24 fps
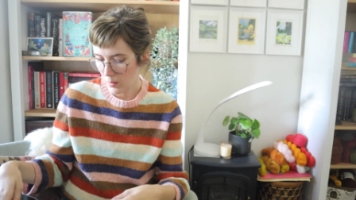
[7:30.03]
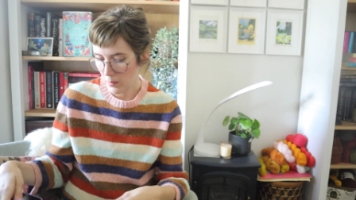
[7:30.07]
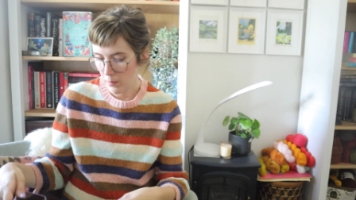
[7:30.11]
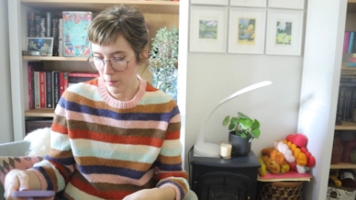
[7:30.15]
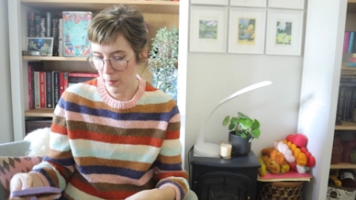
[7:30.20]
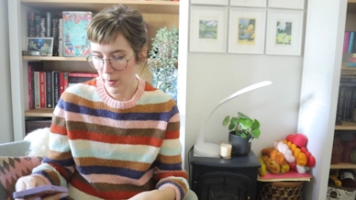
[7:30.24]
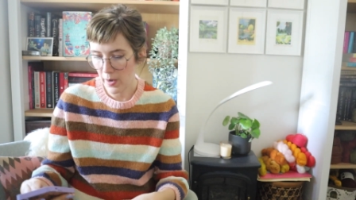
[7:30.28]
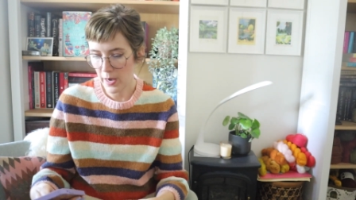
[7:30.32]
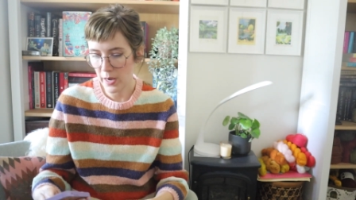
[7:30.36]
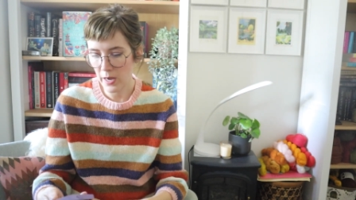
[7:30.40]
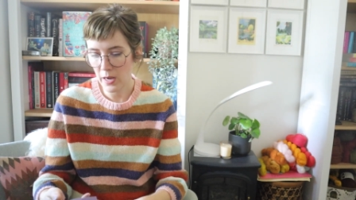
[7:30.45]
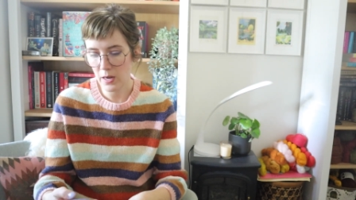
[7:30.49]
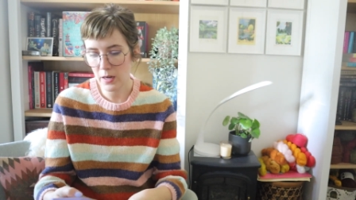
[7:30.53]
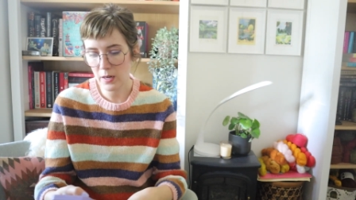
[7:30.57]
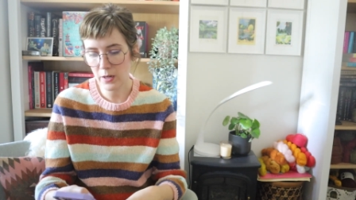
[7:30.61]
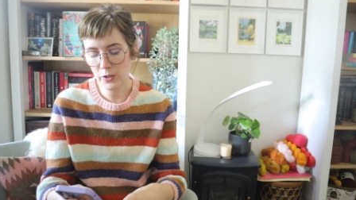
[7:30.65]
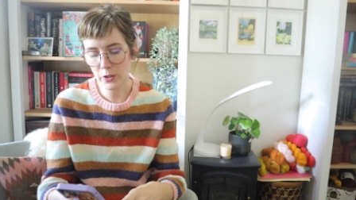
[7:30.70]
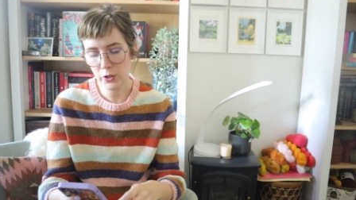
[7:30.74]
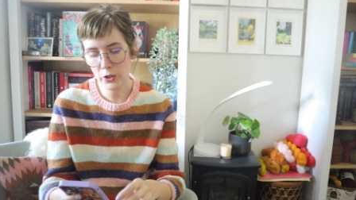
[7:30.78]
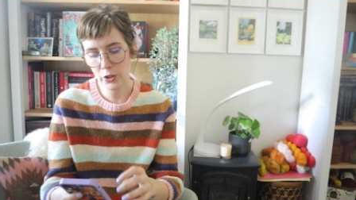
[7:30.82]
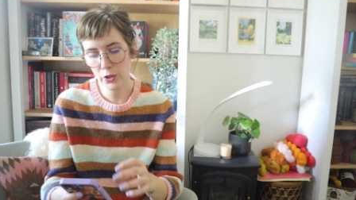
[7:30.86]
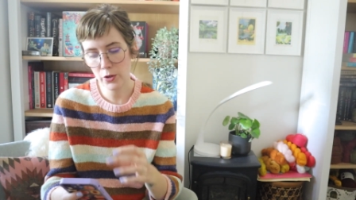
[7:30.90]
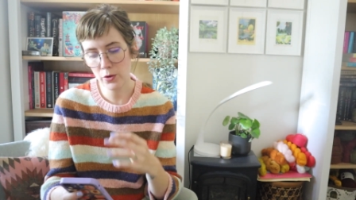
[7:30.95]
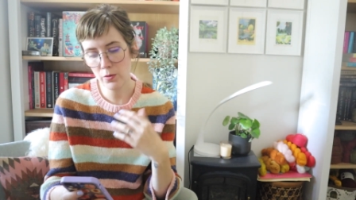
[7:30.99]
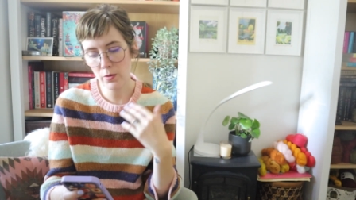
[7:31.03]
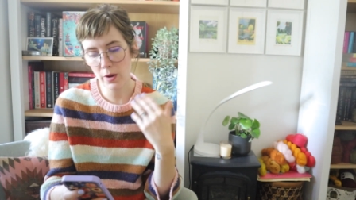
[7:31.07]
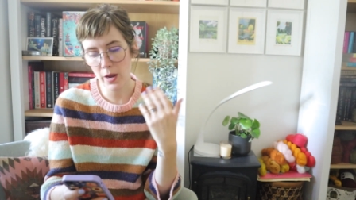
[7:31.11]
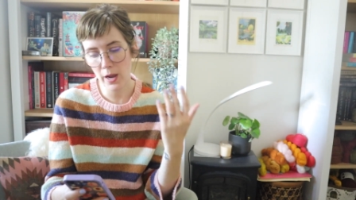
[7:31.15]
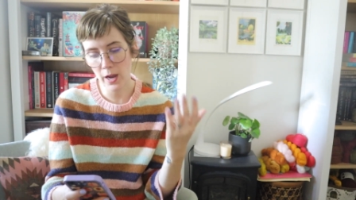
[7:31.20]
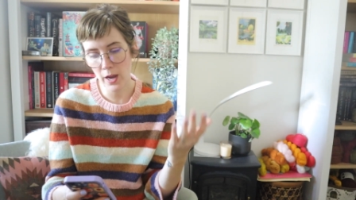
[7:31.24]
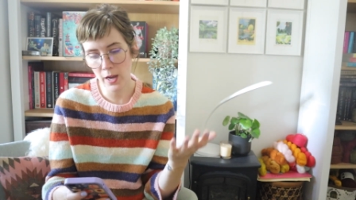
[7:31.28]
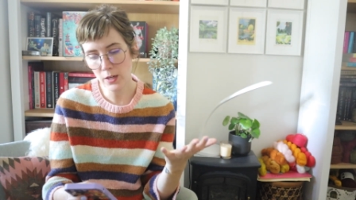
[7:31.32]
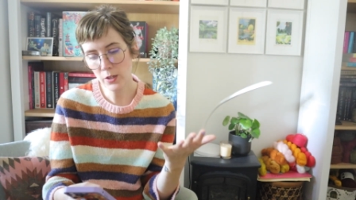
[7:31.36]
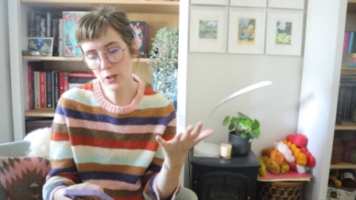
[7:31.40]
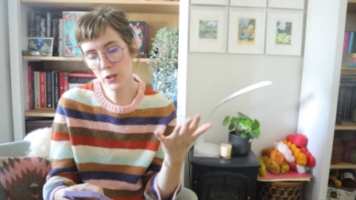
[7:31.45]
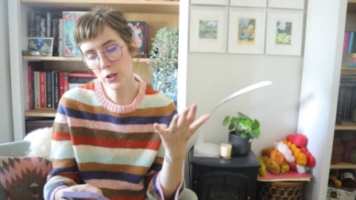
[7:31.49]
But to
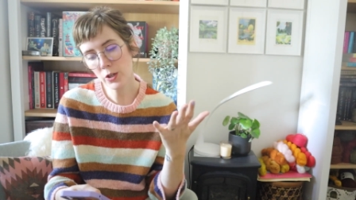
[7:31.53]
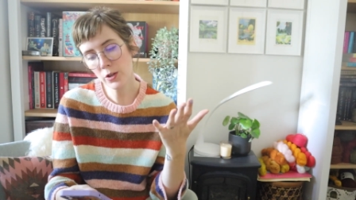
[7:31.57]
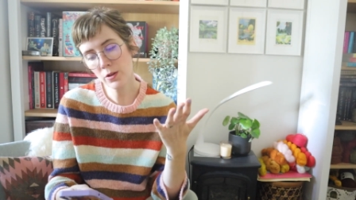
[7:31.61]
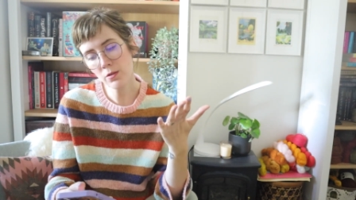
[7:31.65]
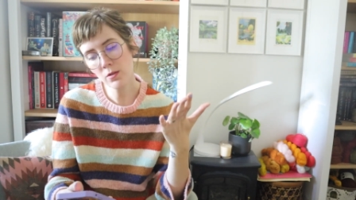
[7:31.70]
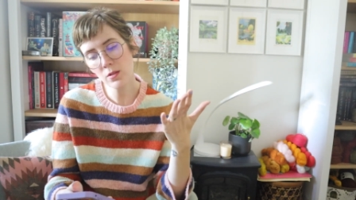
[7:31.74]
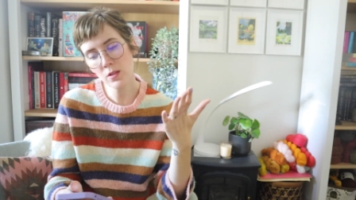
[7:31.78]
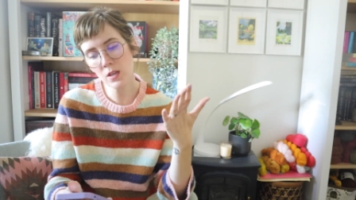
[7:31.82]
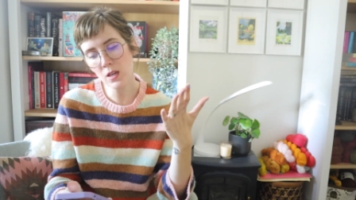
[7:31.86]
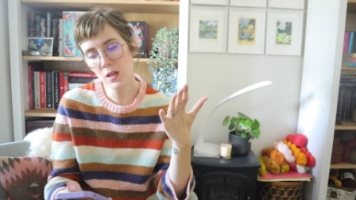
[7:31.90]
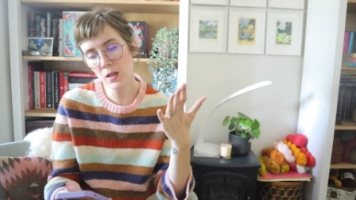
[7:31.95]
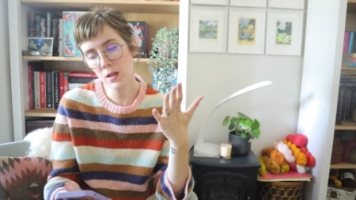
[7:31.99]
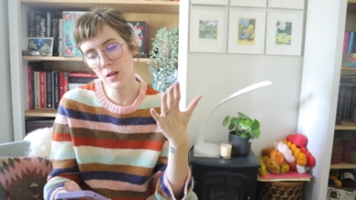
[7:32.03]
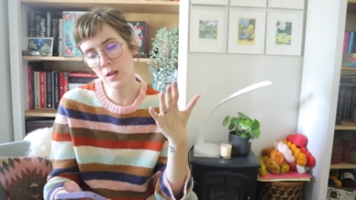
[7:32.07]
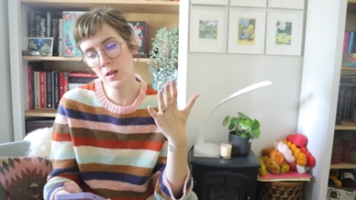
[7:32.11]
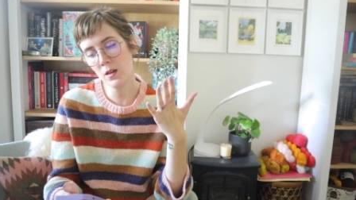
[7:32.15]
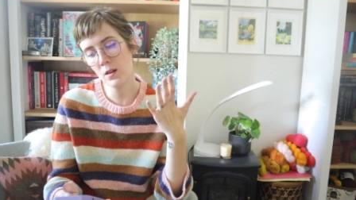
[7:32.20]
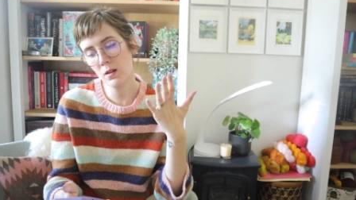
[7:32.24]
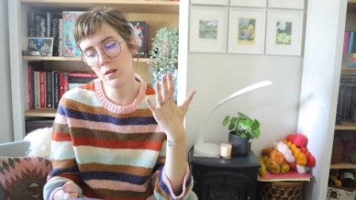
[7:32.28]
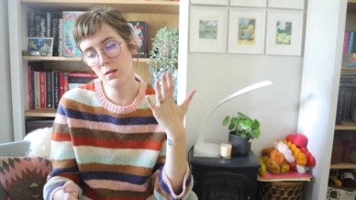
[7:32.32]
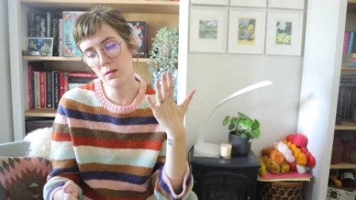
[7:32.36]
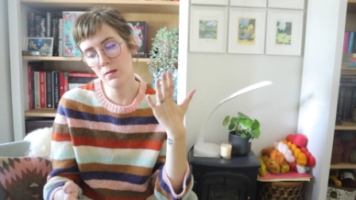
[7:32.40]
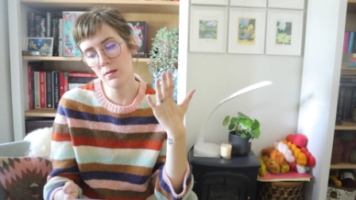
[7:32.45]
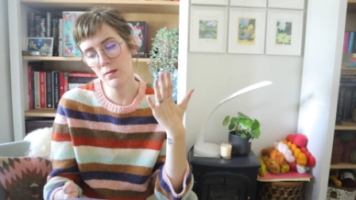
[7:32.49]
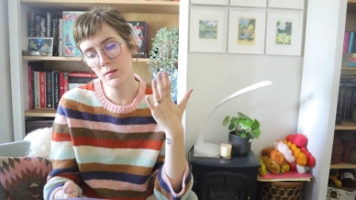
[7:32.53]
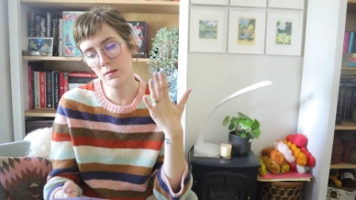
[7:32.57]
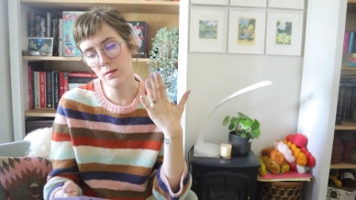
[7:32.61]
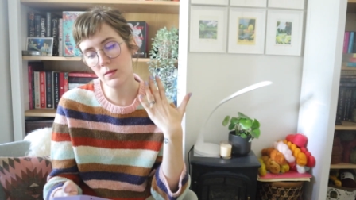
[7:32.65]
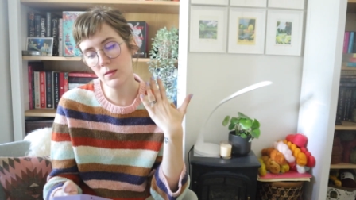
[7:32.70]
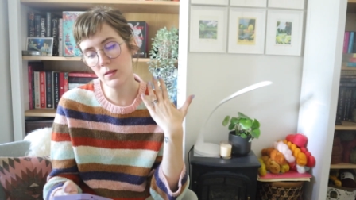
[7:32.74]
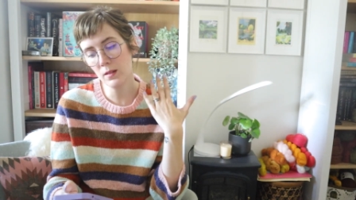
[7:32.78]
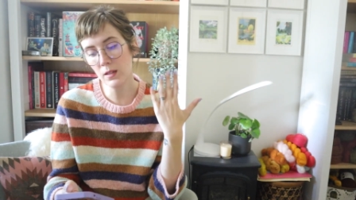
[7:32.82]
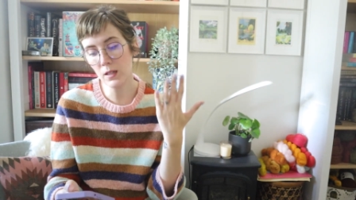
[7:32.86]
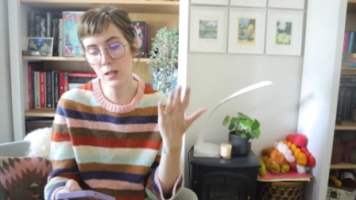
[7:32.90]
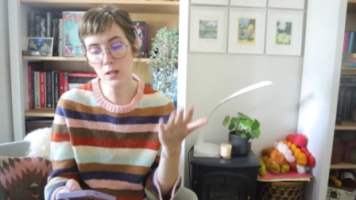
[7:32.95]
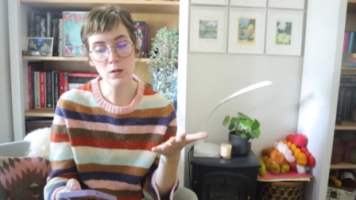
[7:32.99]
enter the
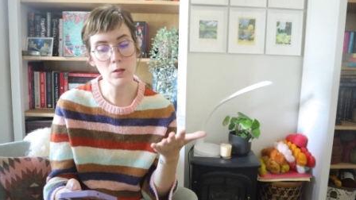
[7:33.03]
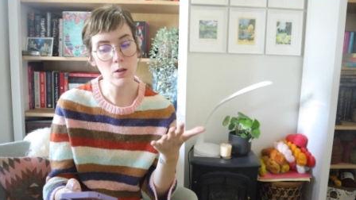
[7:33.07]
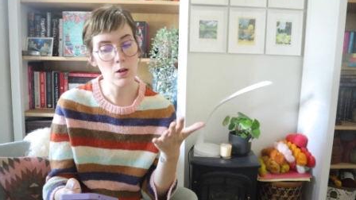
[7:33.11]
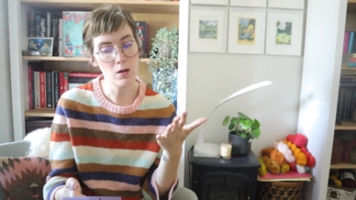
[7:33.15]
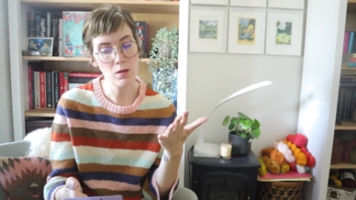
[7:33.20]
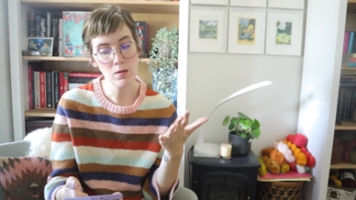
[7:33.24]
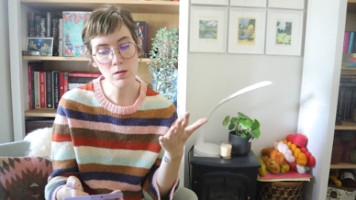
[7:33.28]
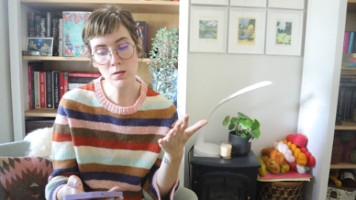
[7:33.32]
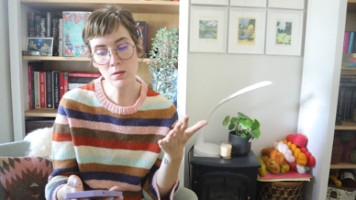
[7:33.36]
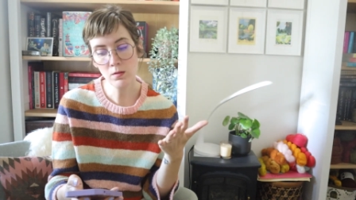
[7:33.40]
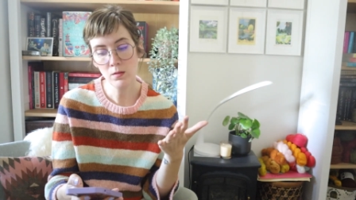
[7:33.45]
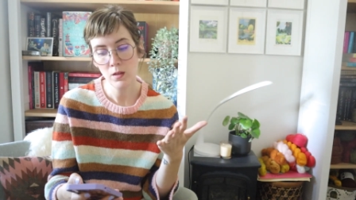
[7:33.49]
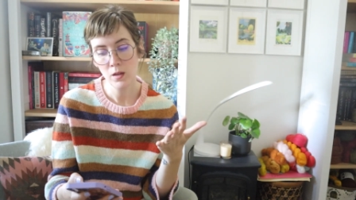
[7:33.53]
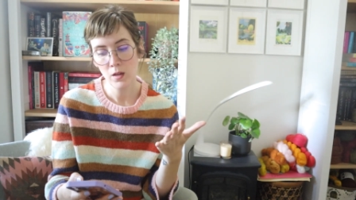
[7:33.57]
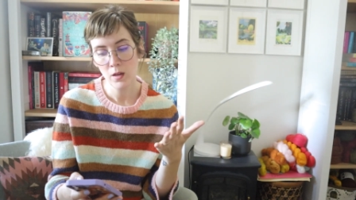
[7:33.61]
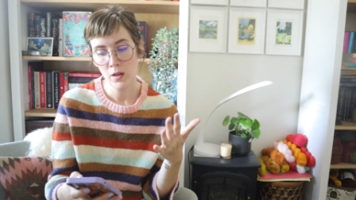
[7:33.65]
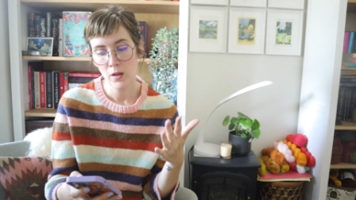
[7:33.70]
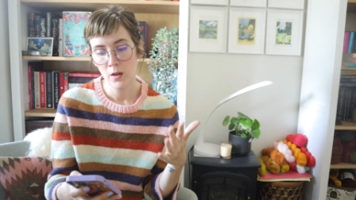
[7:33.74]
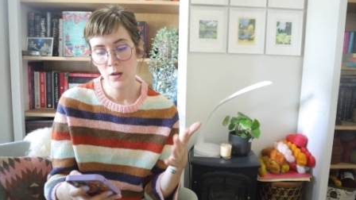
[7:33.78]
knit along,